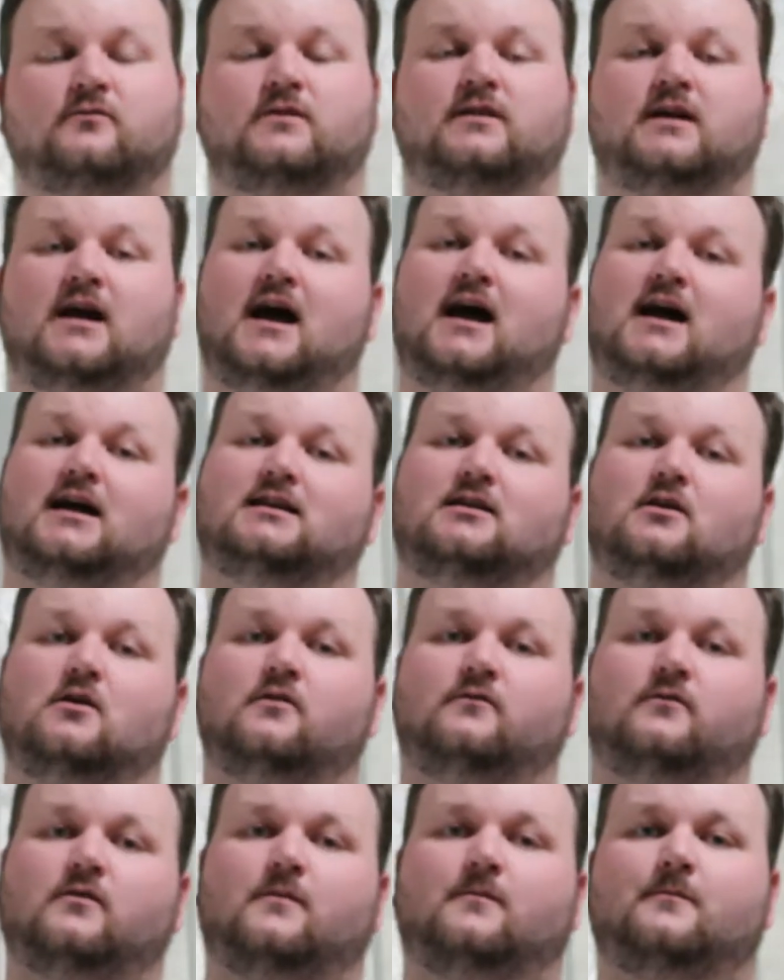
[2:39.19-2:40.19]
which had
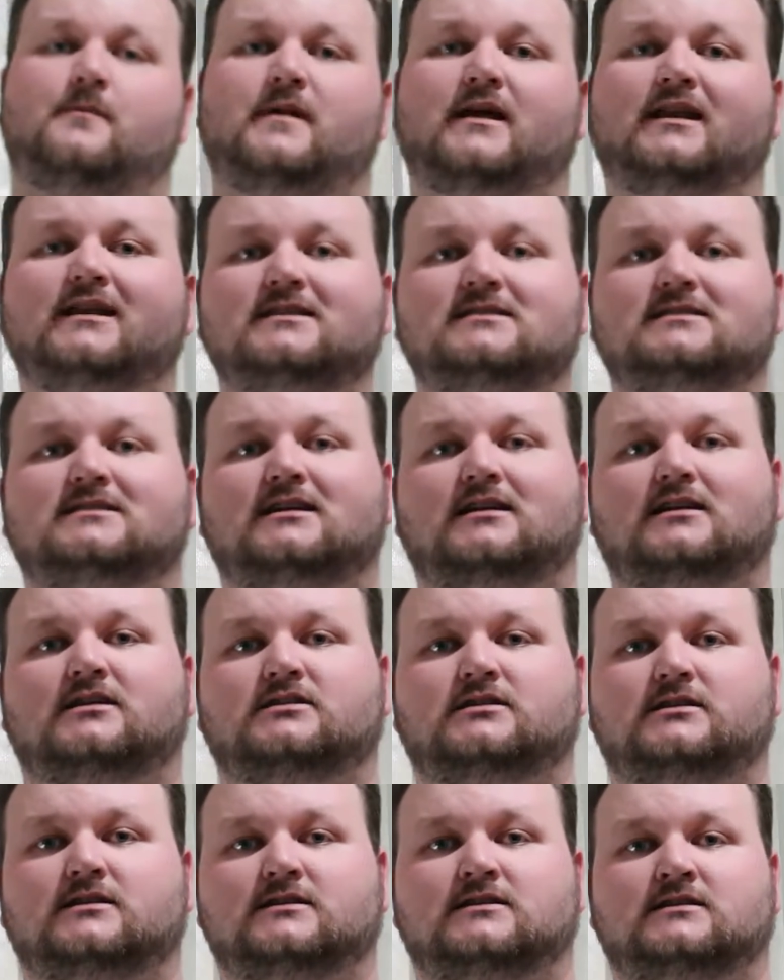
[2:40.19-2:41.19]
over 1 million
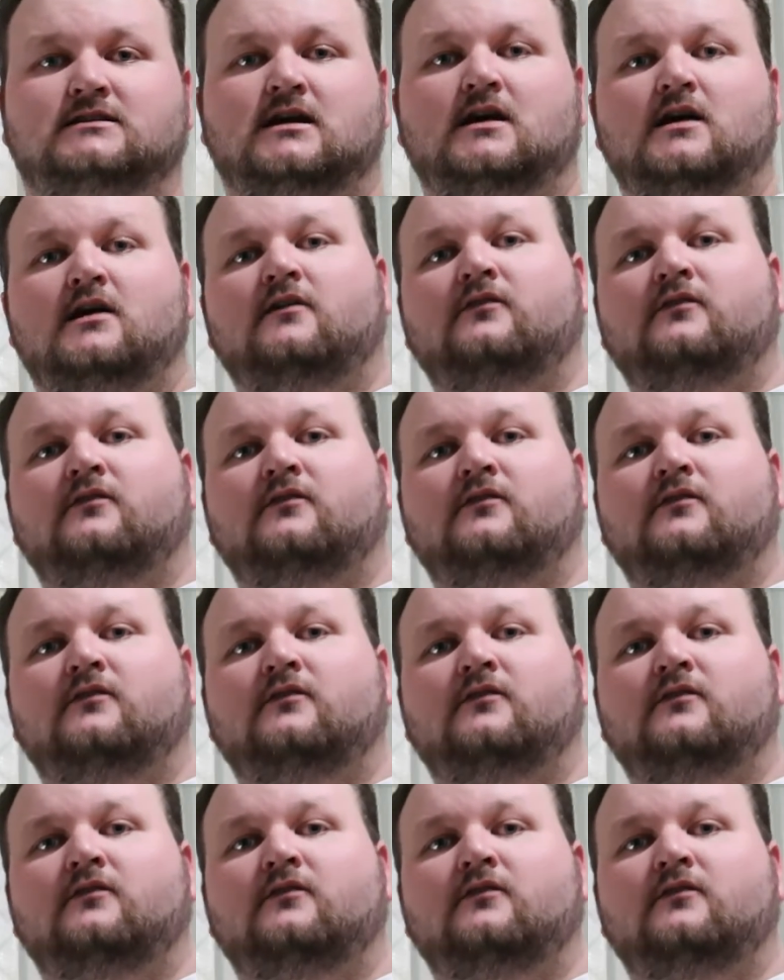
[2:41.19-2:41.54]
signatures